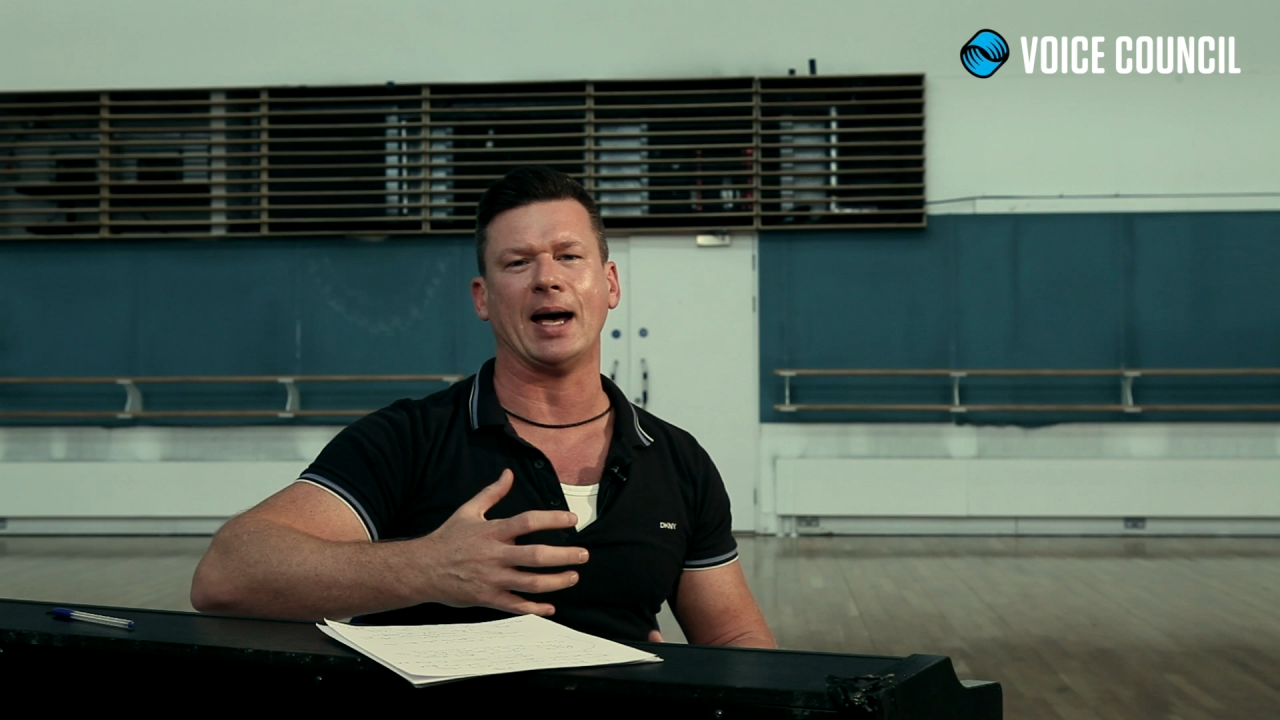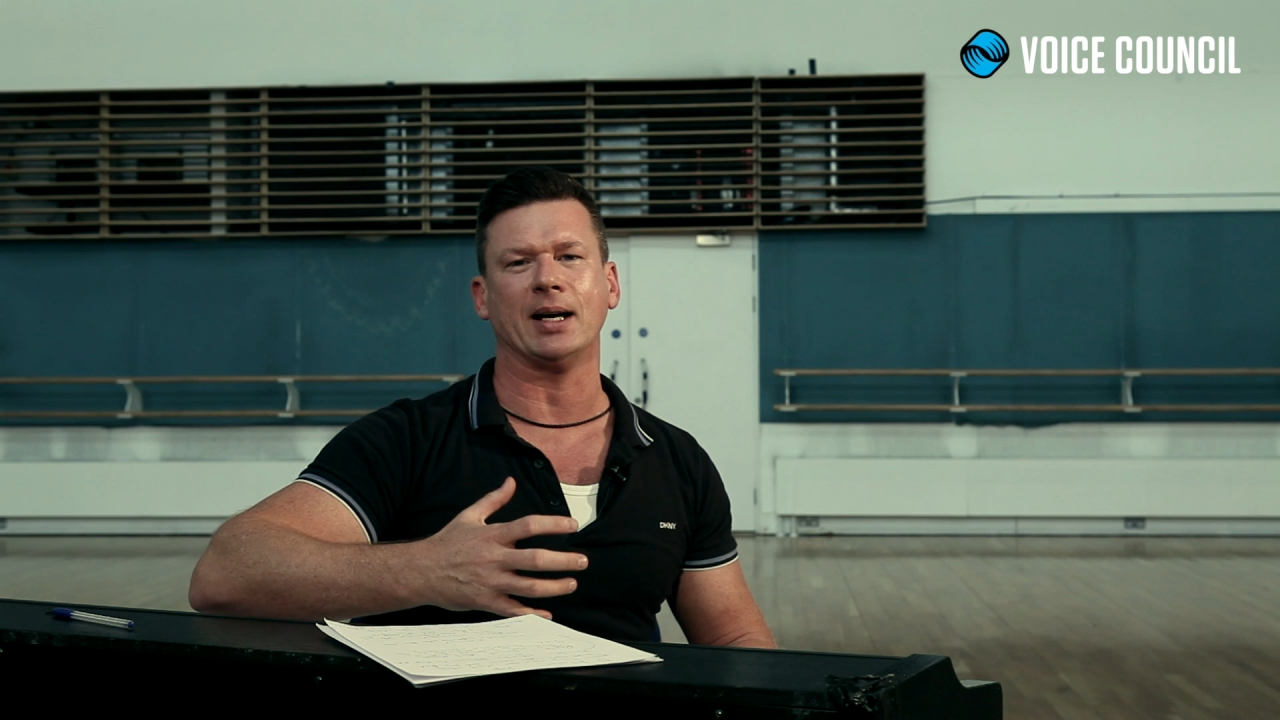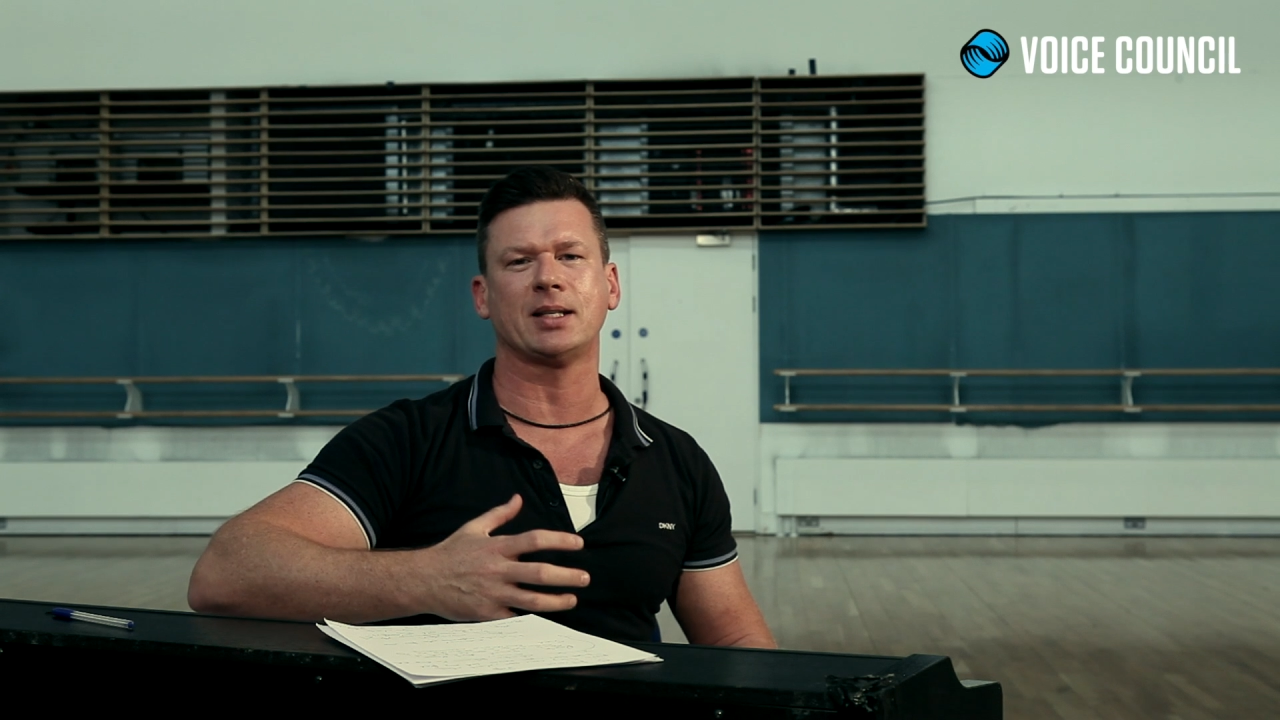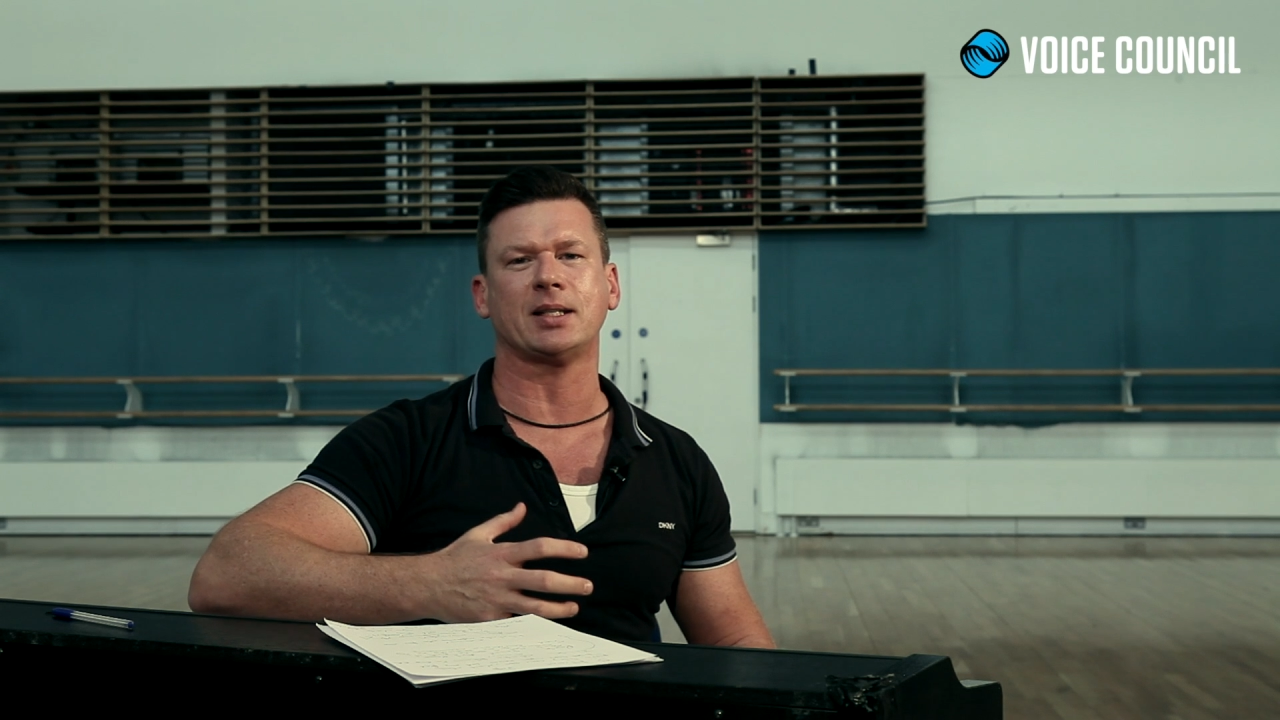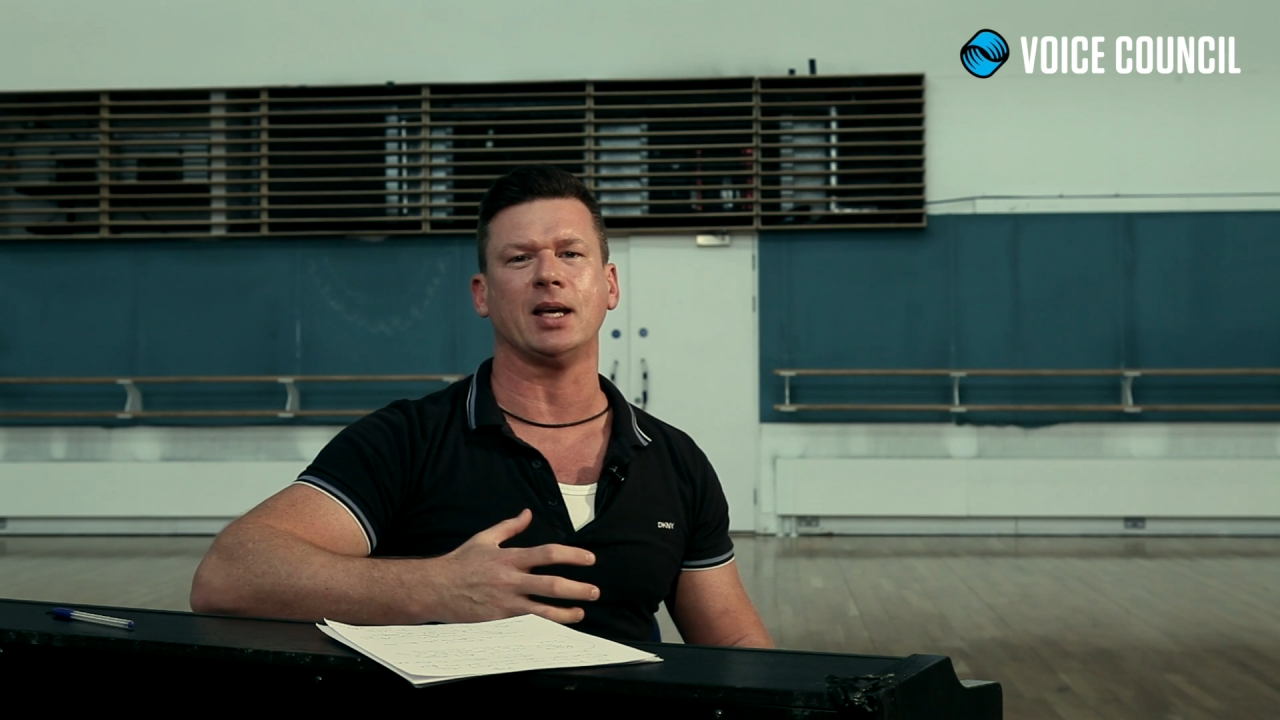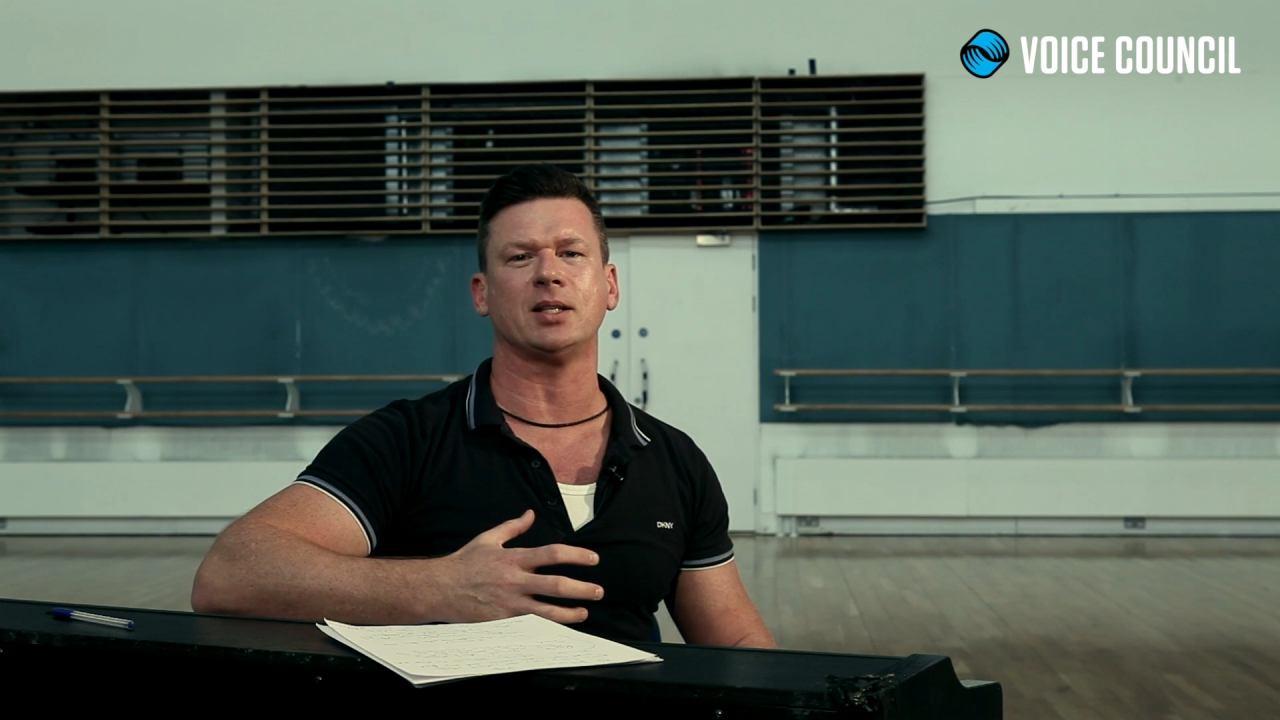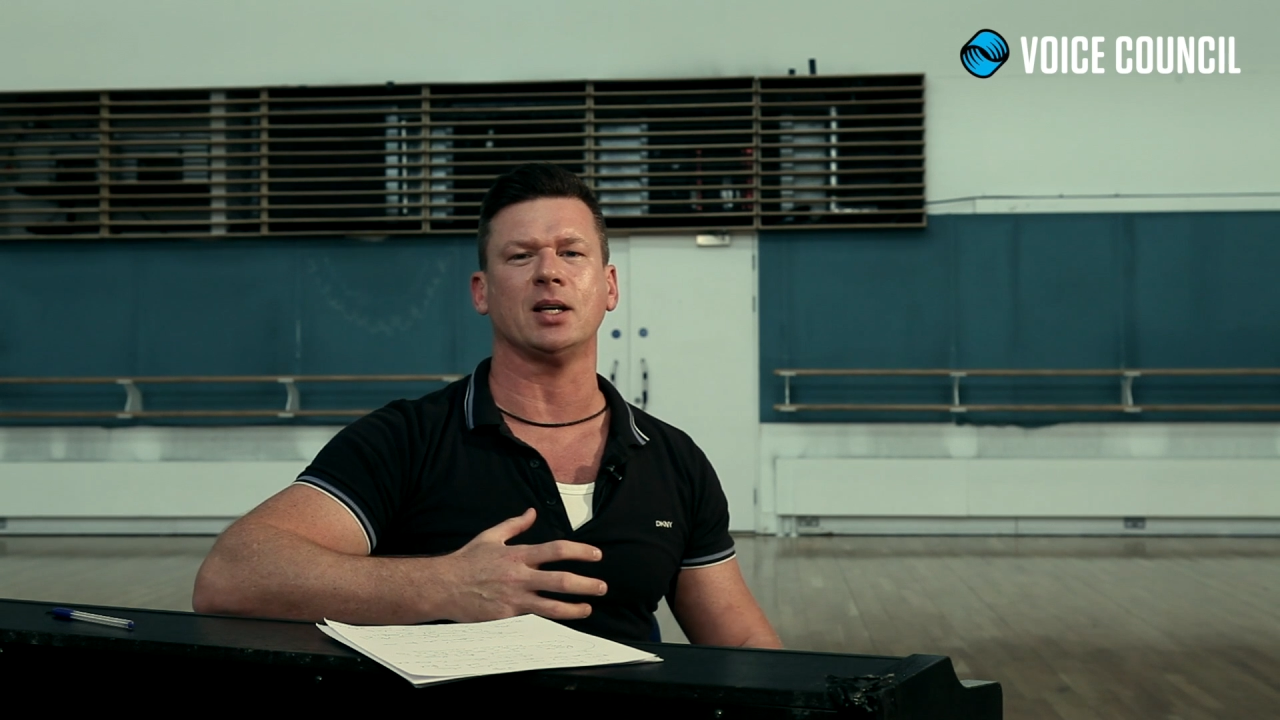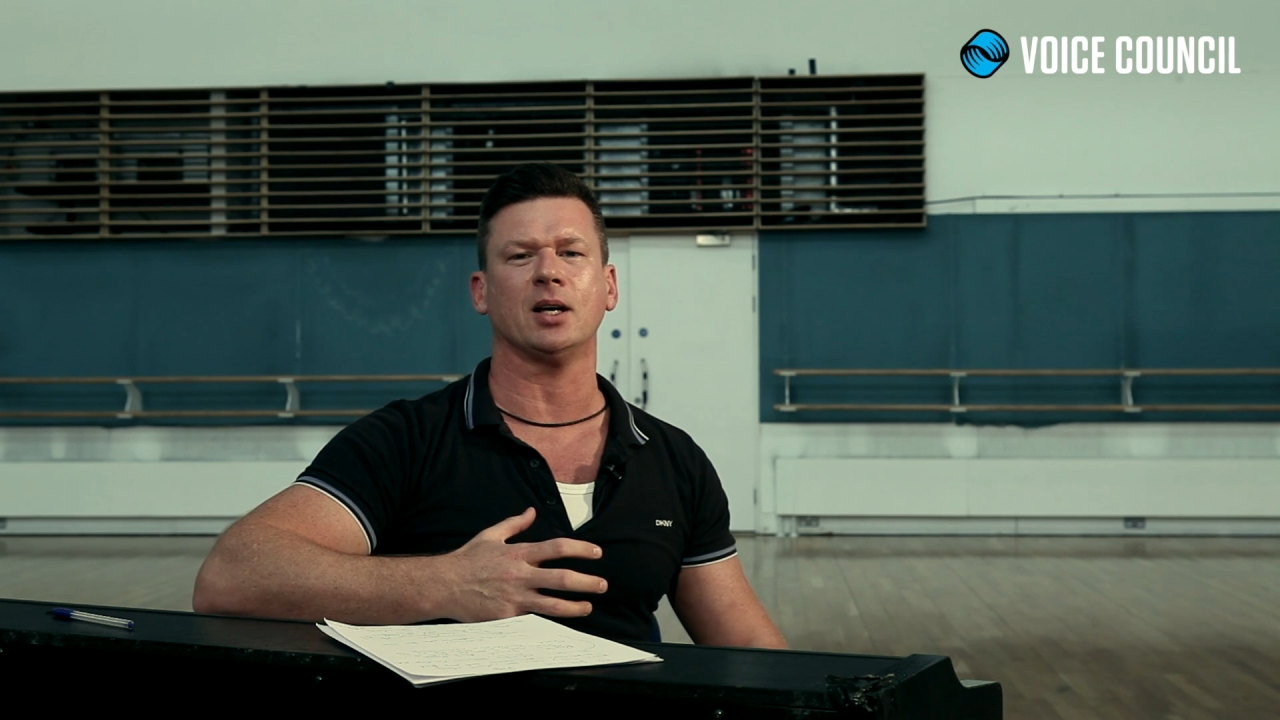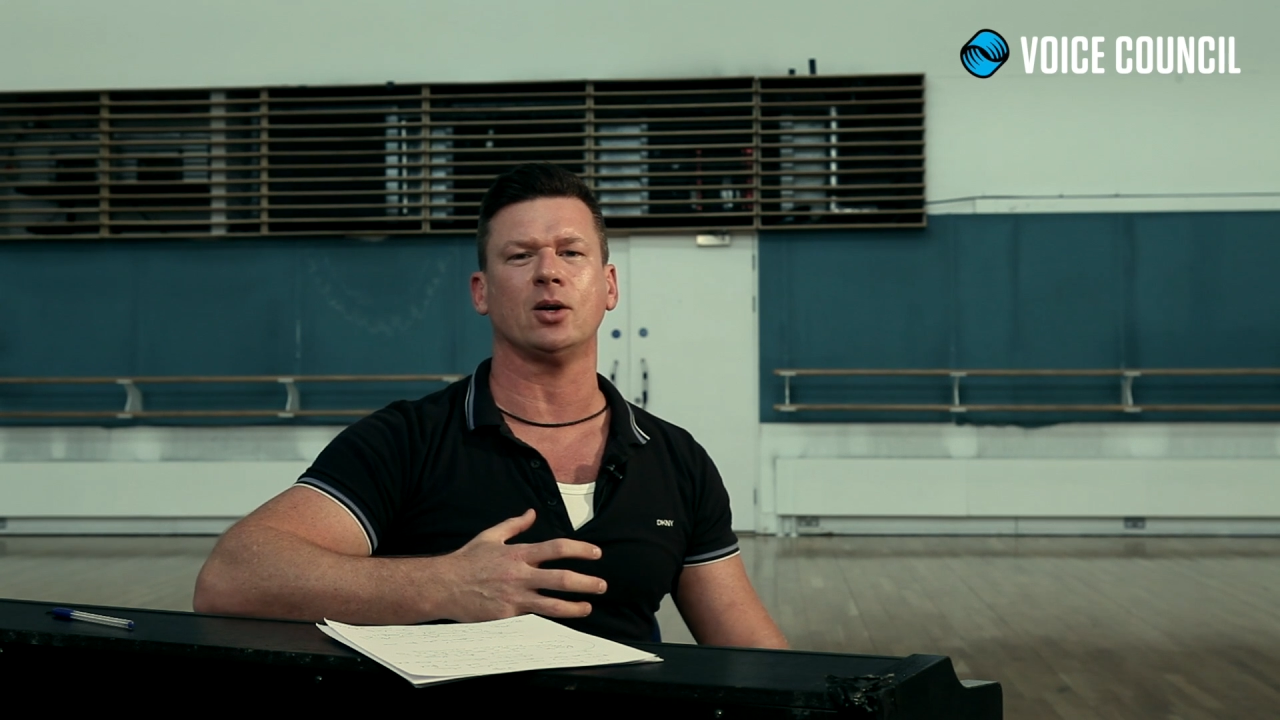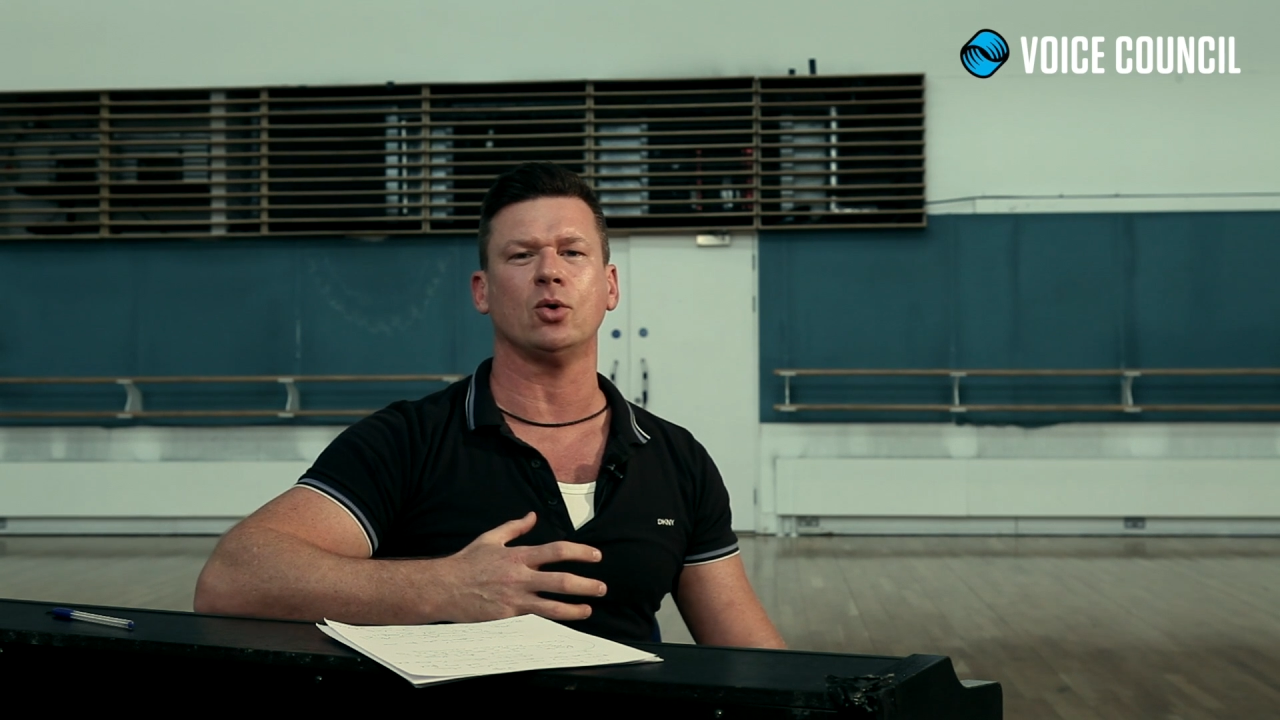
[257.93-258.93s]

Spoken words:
Anastacia